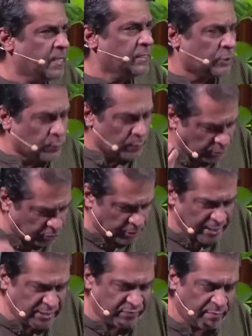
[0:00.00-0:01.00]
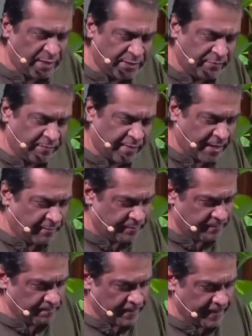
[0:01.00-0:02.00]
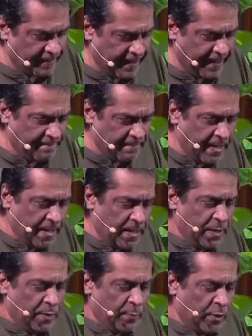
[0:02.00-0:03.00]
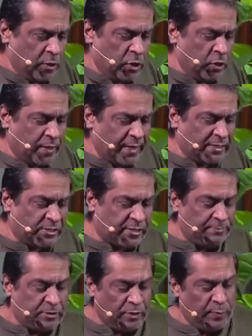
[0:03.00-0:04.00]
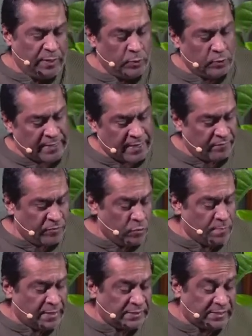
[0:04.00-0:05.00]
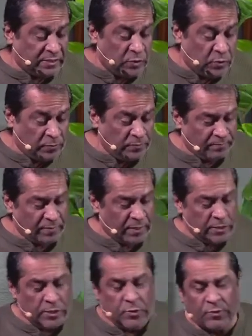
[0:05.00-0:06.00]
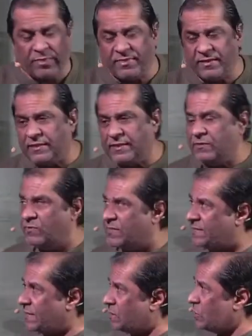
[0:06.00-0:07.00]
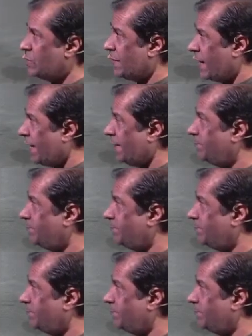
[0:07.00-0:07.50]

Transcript: to a transformative life, okay? We're going to look at the scripture we looked at a few months ago, Luke 13, verse 6-9.